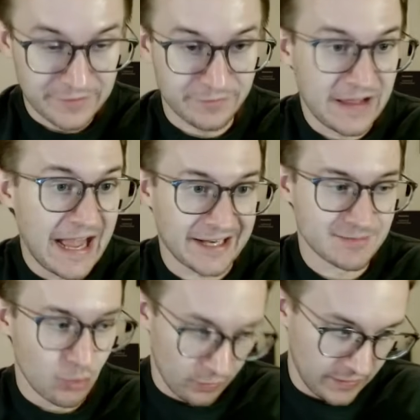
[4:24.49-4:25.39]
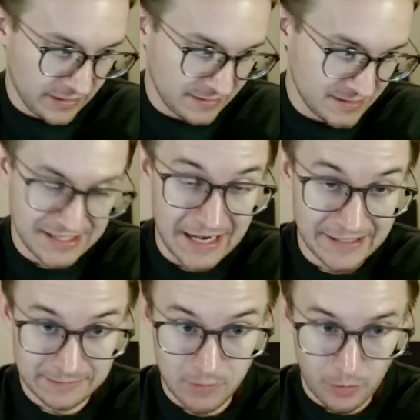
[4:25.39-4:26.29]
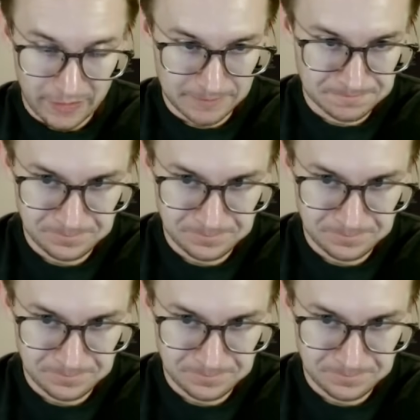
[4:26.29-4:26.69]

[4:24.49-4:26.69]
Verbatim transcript: fact more than a deciding moment.